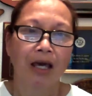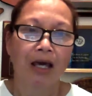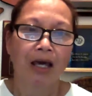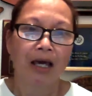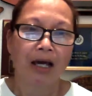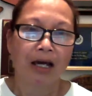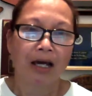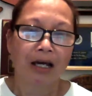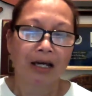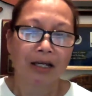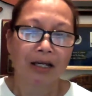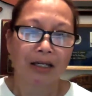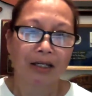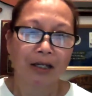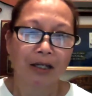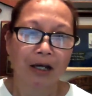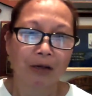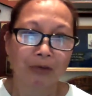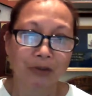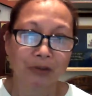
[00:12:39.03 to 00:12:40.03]
I
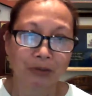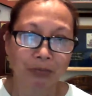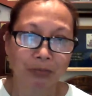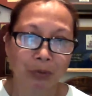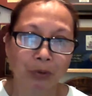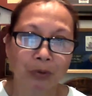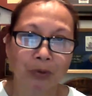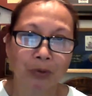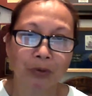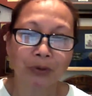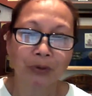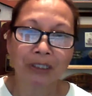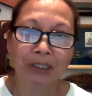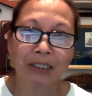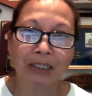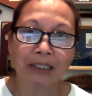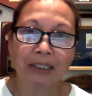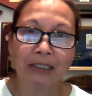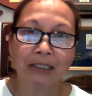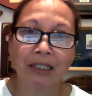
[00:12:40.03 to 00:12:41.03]
was born
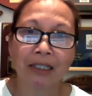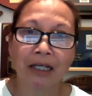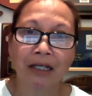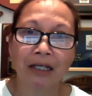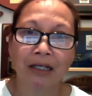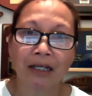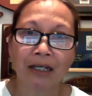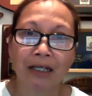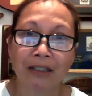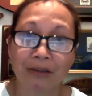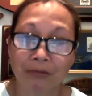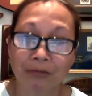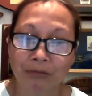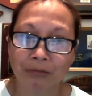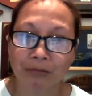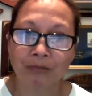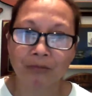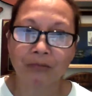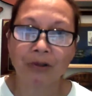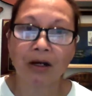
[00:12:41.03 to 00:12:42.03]
in and
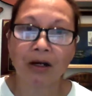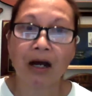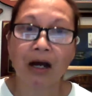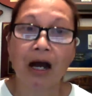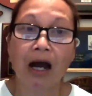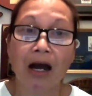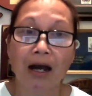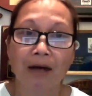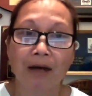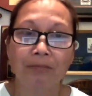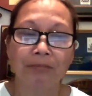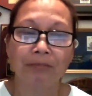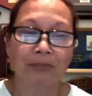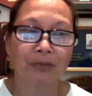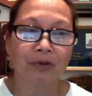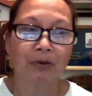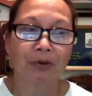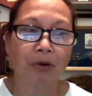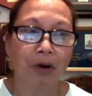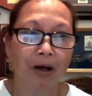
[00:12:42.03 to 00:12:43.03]

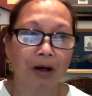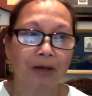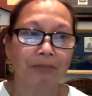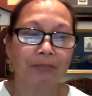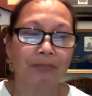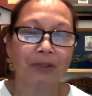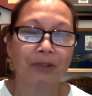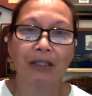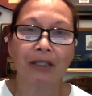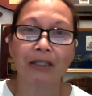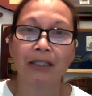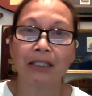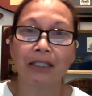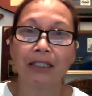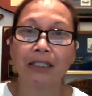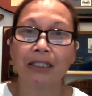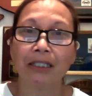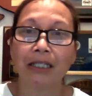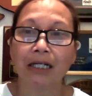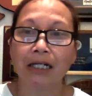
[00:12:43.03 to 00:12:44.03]
grow up in
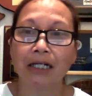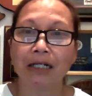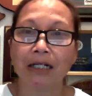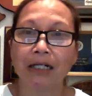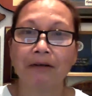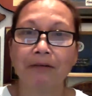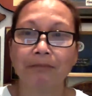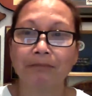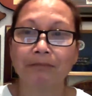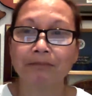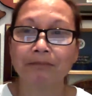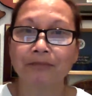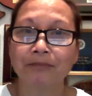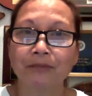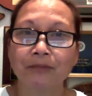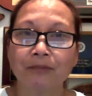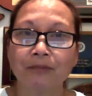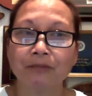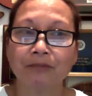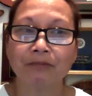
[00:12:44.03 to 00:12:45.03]

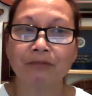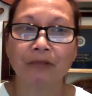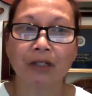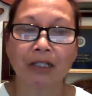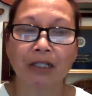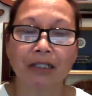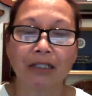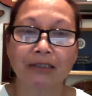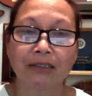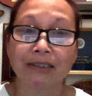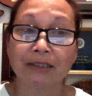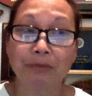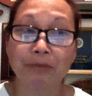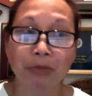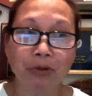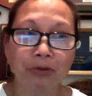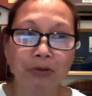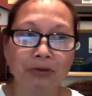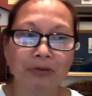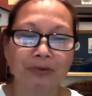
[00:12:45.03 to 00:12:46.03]
Cebu,
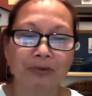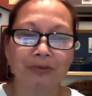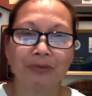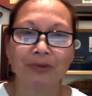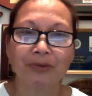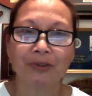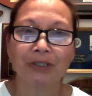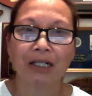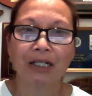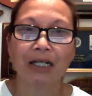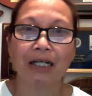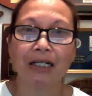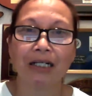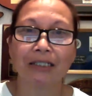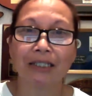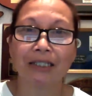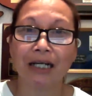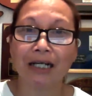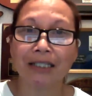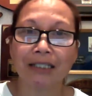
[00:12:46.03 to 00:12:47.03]
the
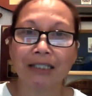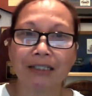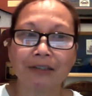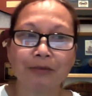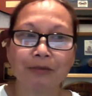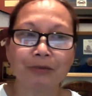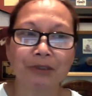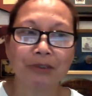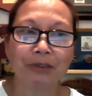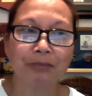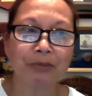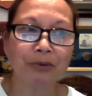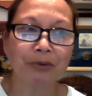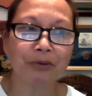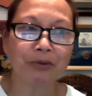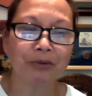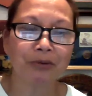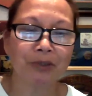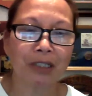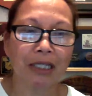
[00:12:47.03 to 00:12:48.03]
island of Cebu,
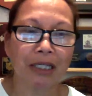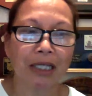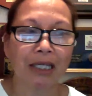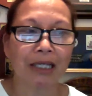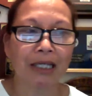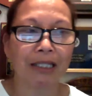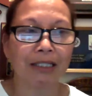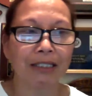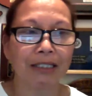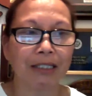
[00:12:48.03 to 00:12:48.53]
and